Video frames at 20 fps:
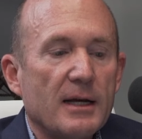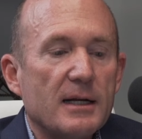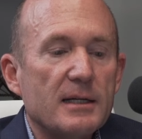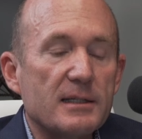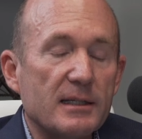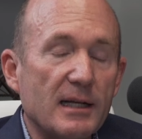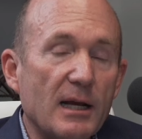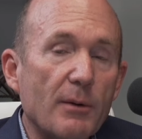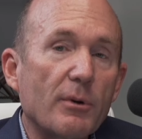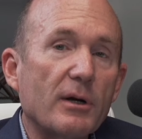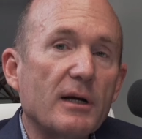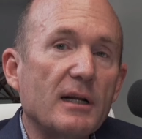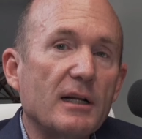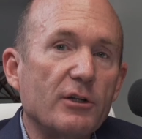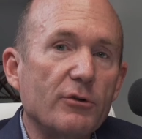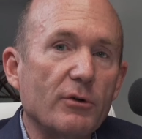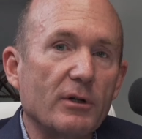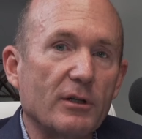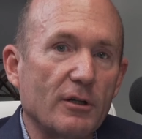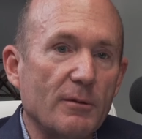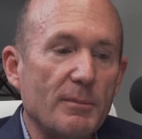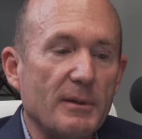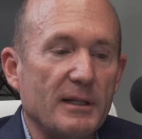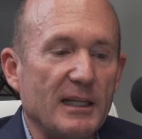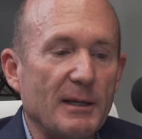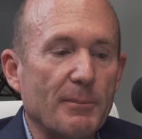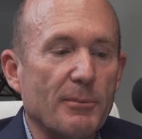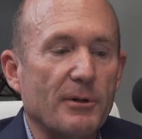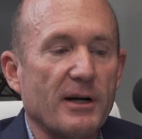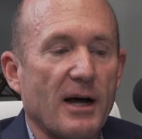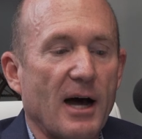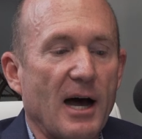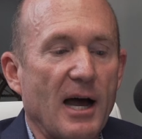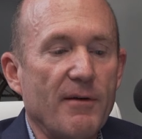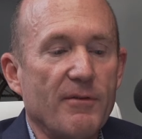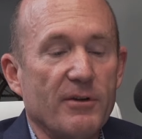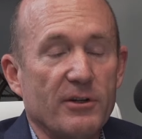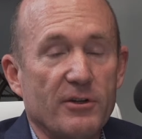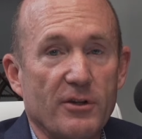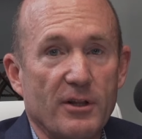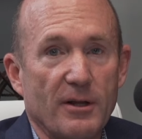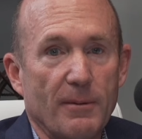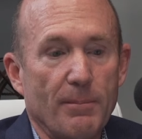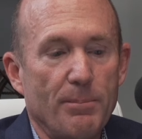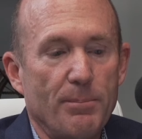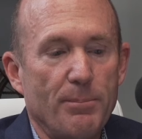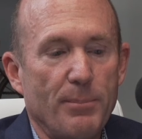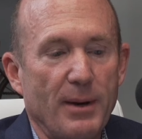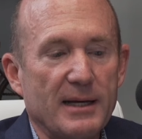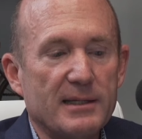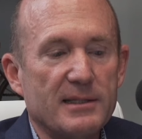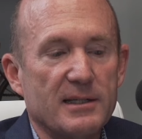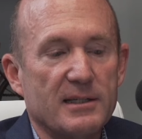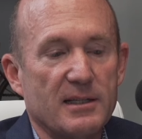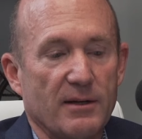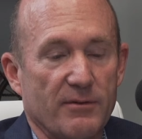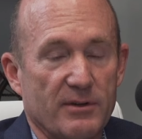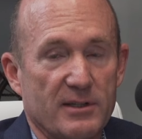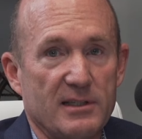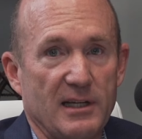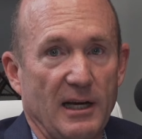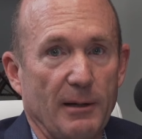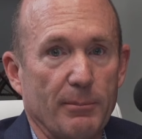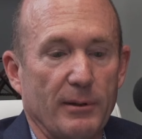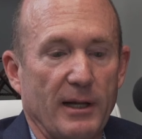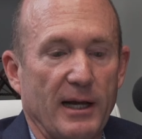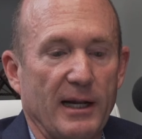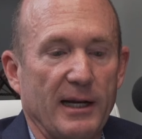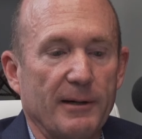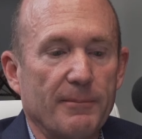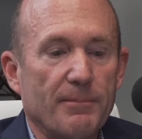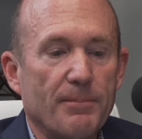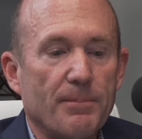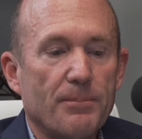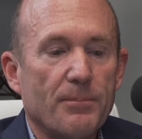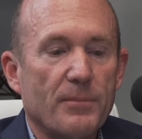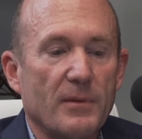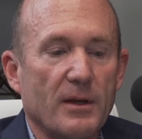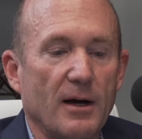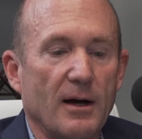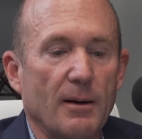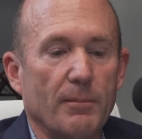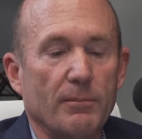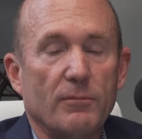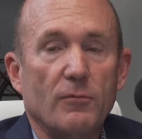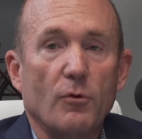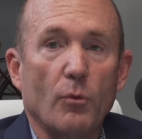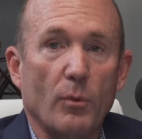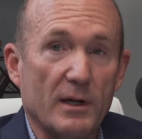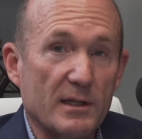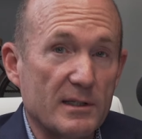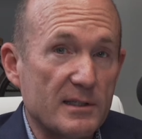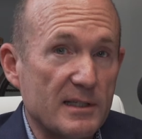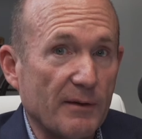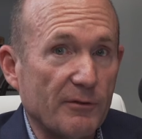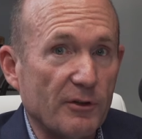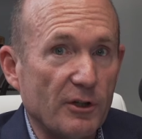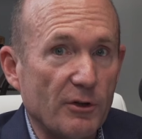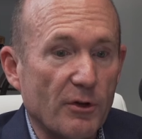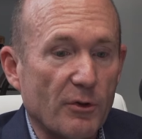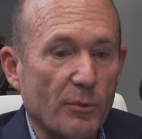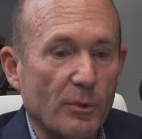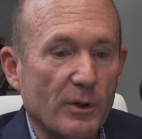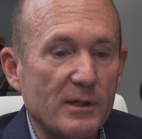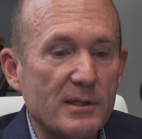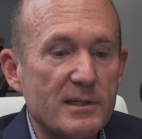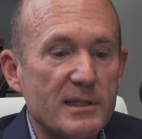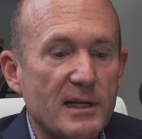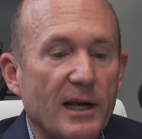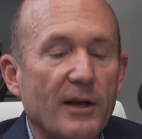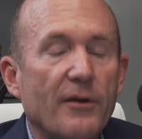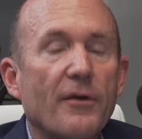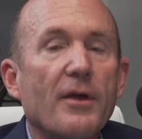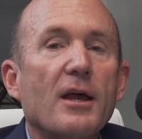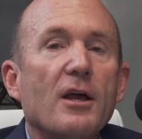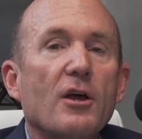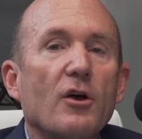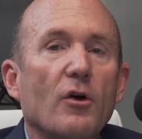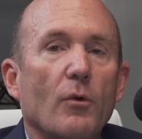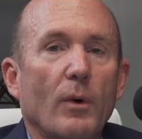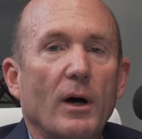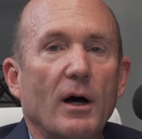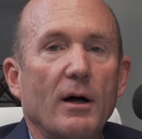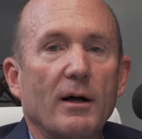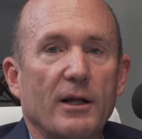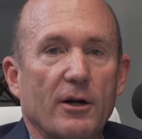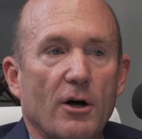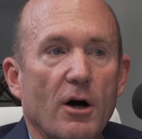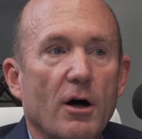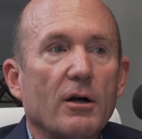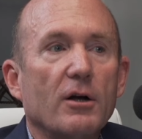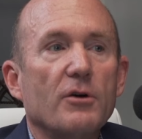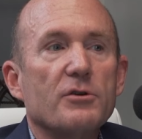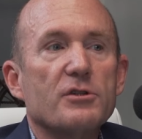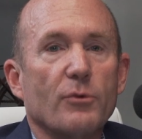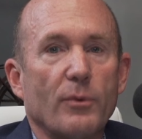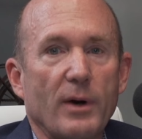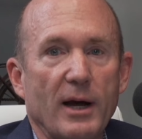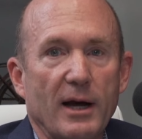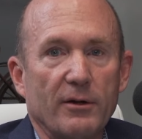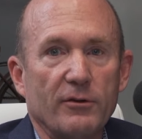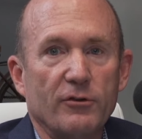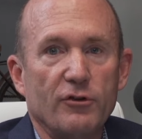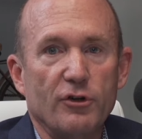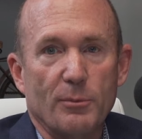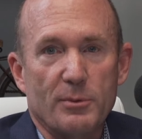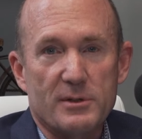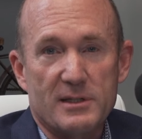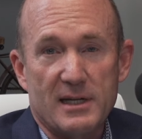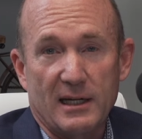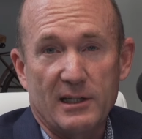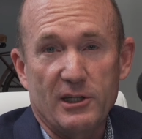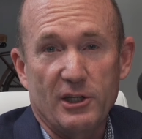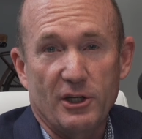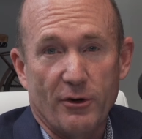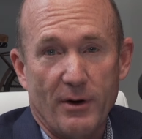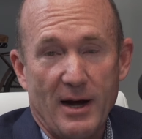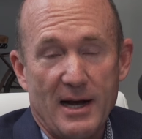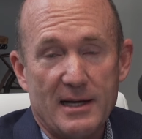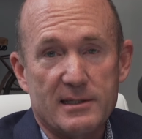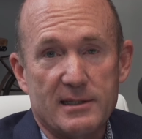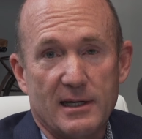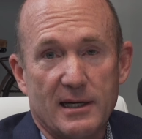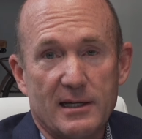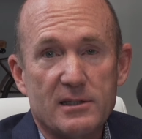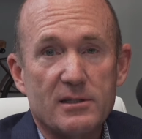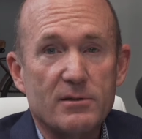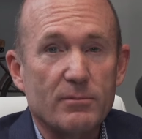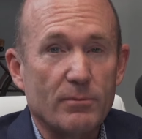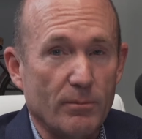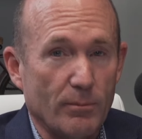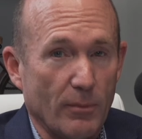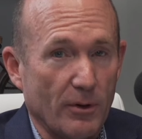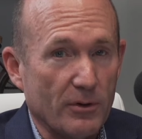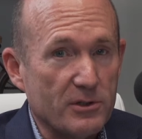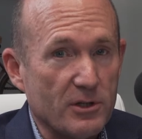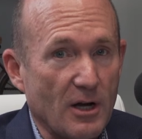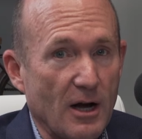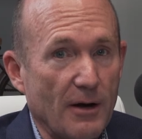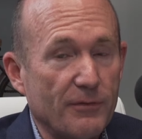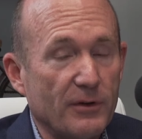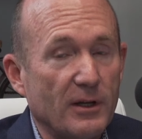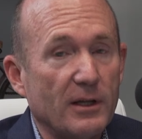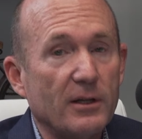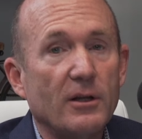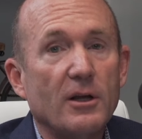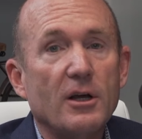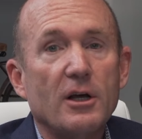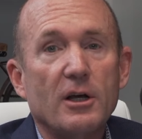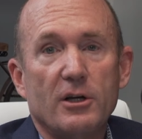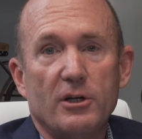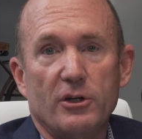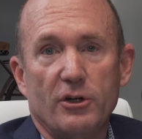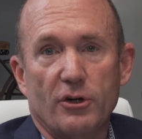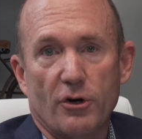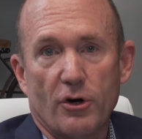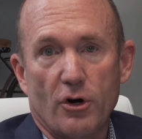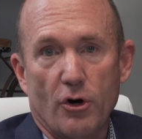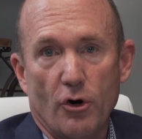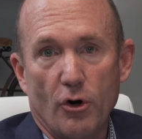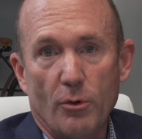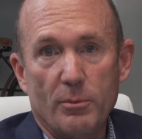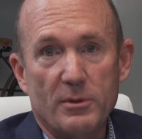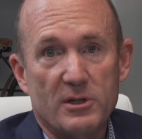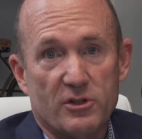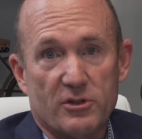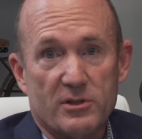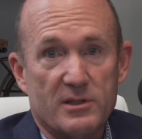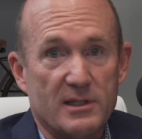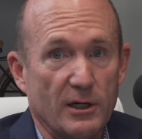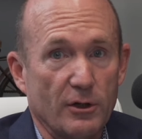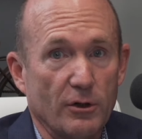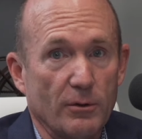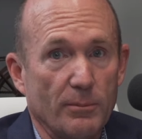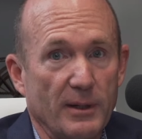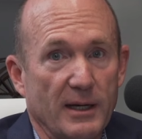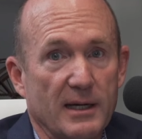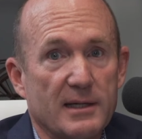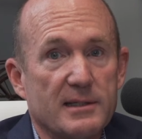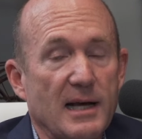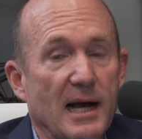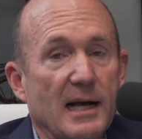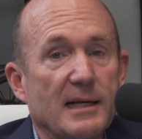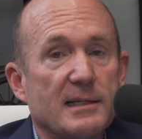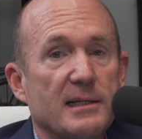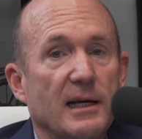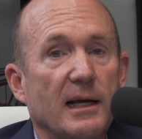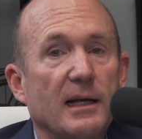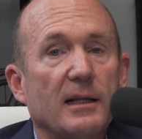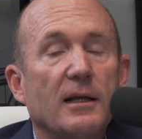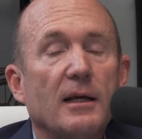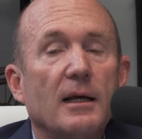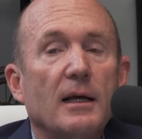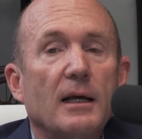Today we're going to do a little bit deeper dive into the basics of estate planning. What does this have to do with real estate? Well, it all goes around to protecting your assets. Most often, your home is your single biggest asset.